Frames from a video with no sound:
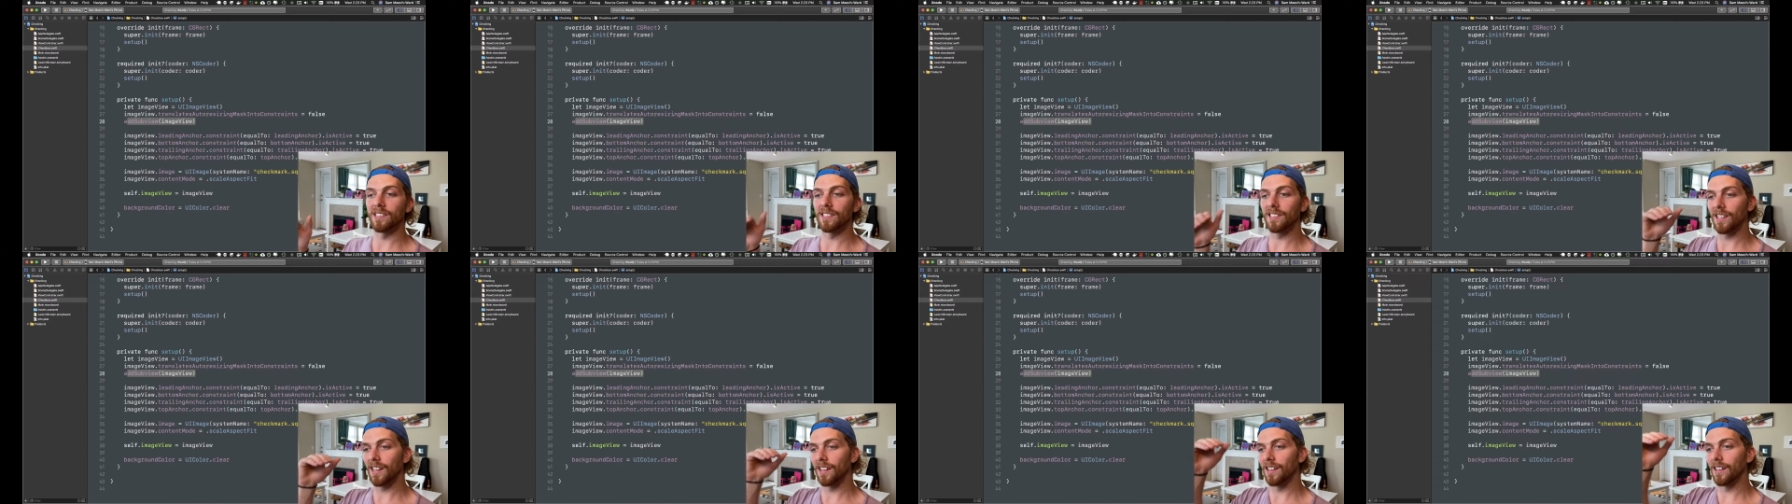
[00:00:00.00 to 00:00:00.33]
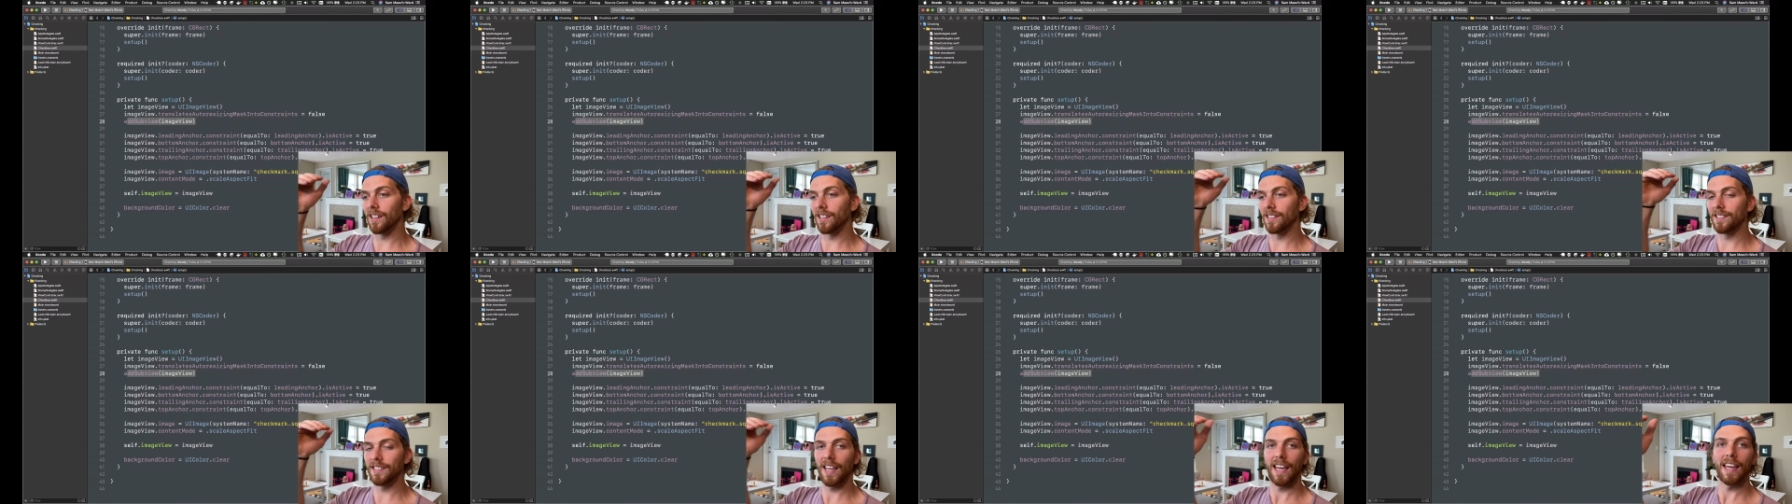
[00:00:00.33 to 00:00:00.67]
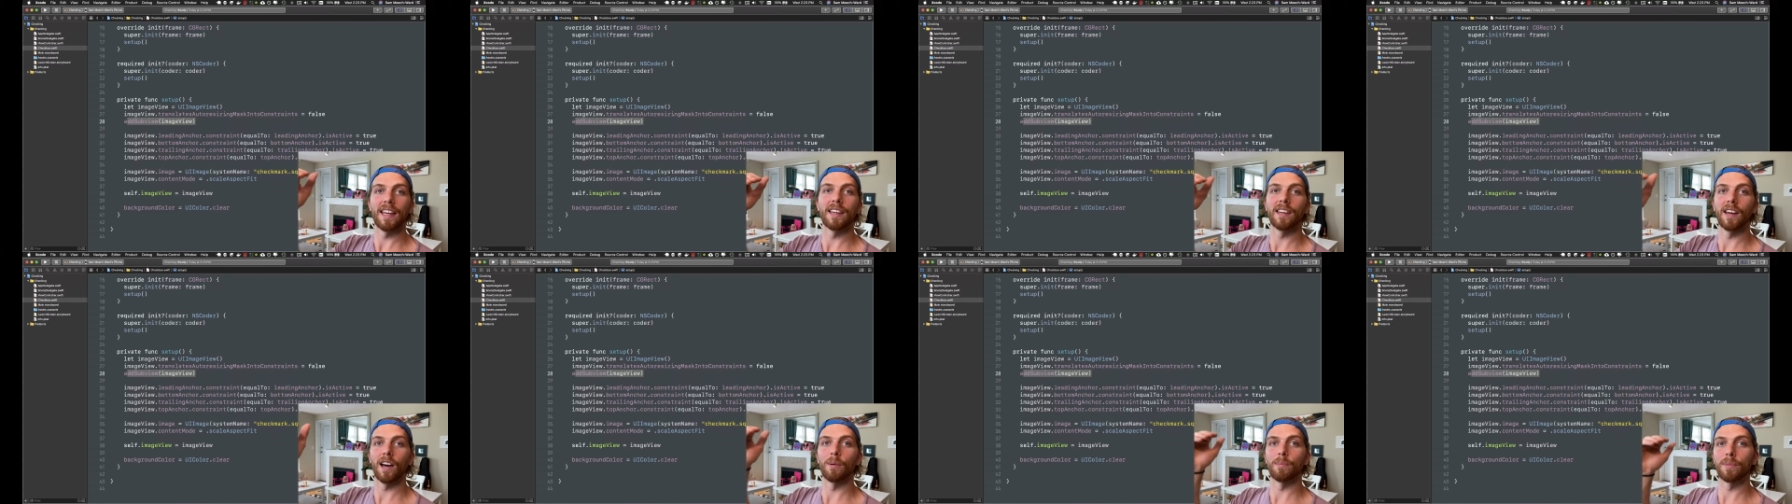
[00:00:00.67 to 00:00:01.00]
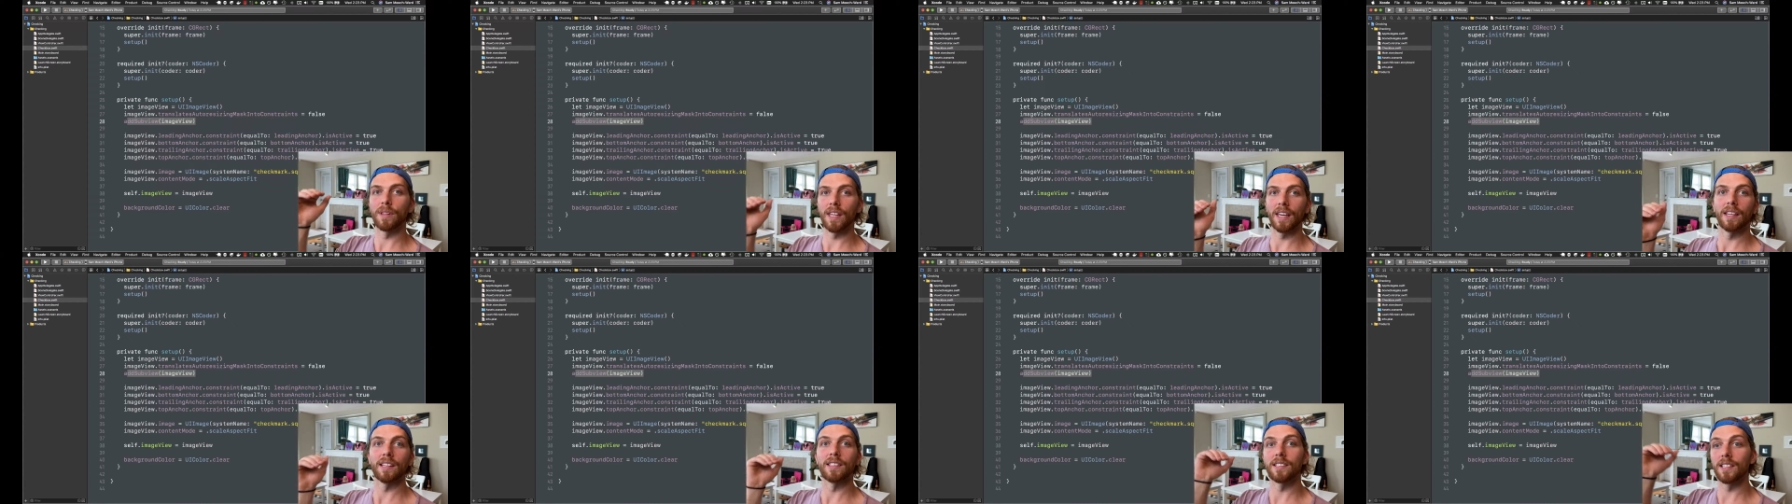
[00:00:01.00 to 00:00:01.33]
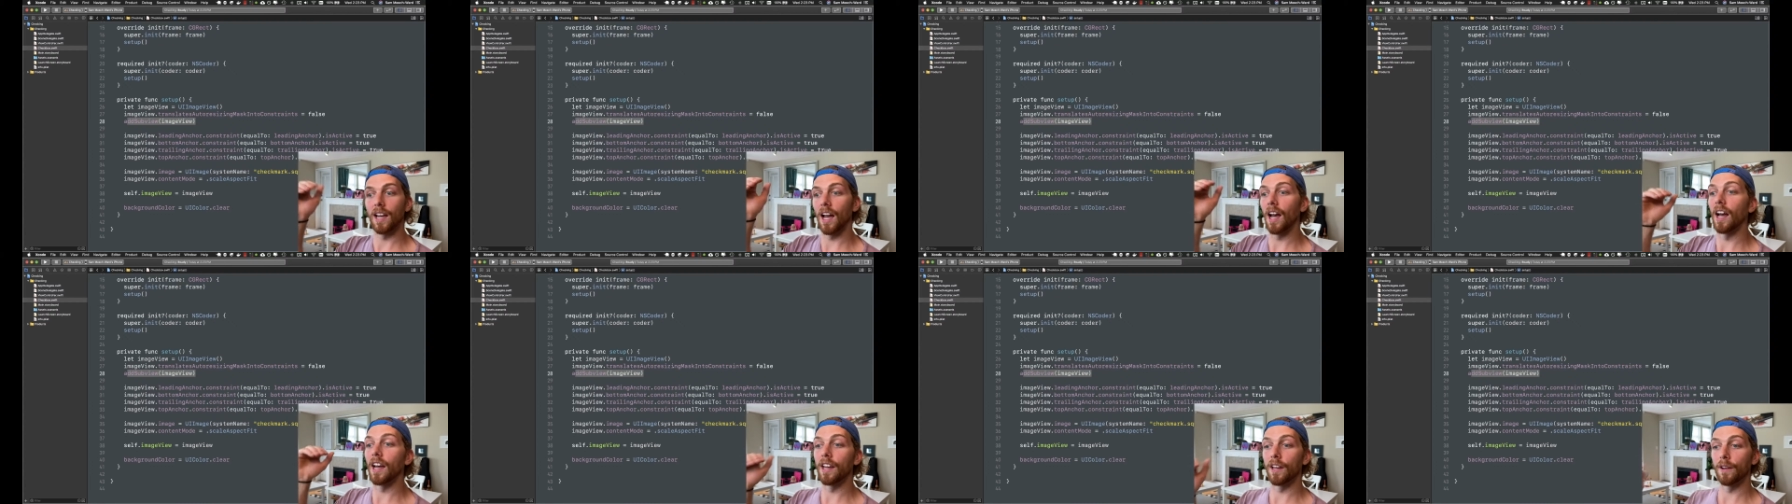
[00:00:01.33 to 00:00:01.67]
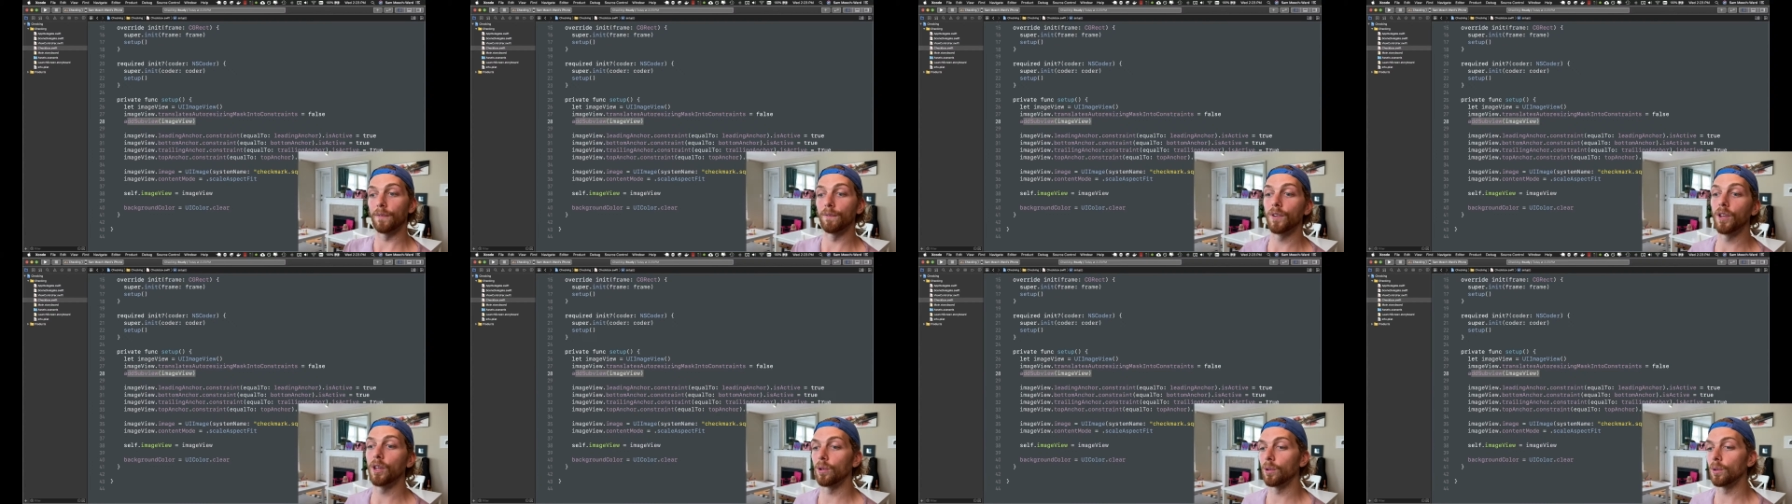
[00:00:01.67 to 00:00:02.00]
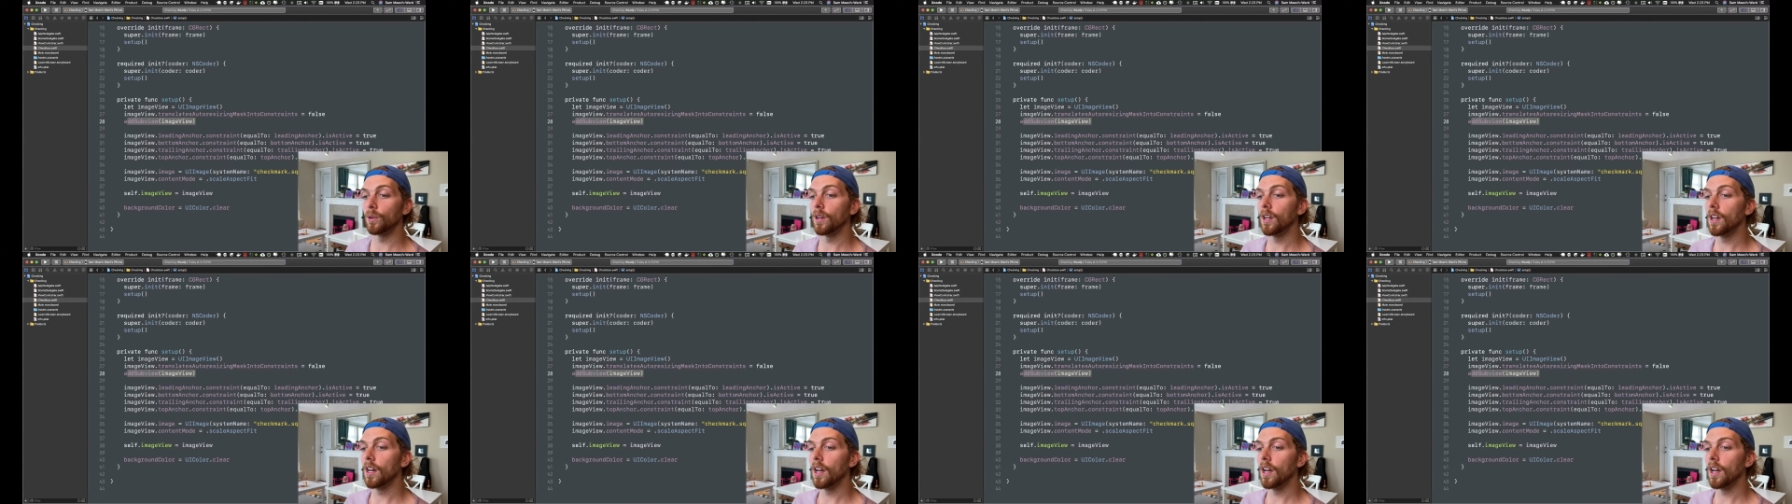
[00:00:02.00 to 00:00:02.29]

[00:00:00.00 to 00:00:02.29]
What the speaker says: it's going to take up the entire view.